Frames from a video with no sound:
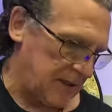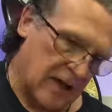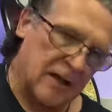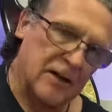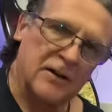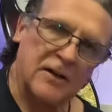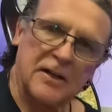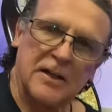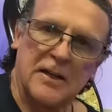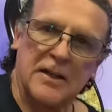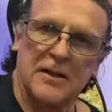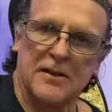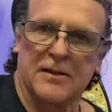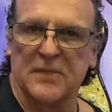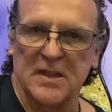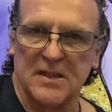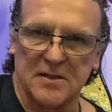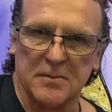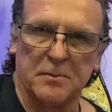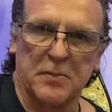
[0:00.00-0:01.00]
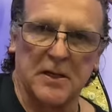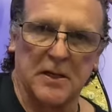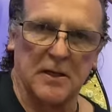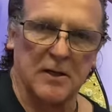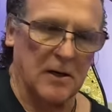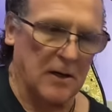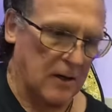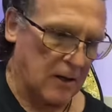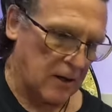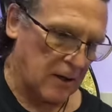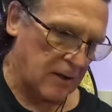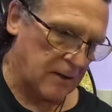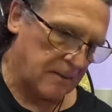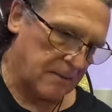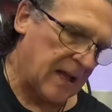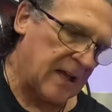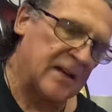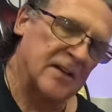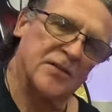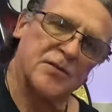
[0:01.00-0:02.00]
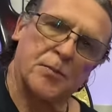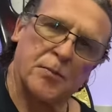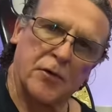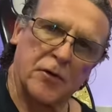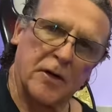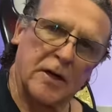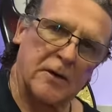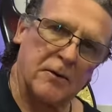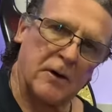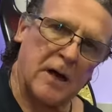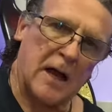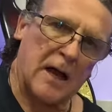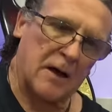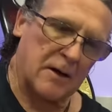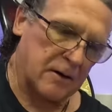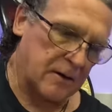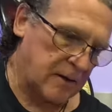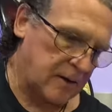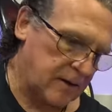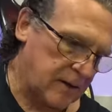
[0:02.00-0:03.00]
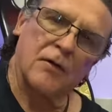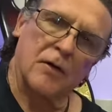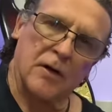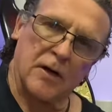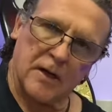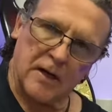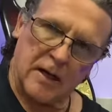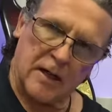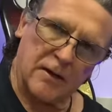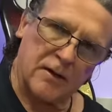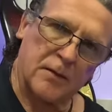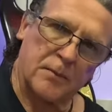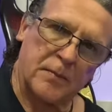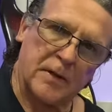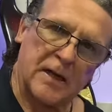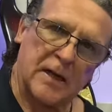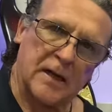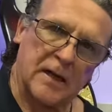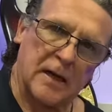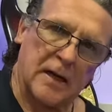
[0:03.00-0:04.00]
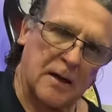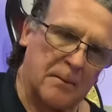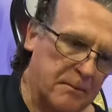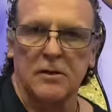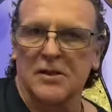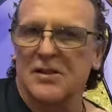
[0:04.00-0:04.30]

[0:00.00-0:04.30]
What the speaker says: Underneath this pick guard, it is pre-routed for another pickup.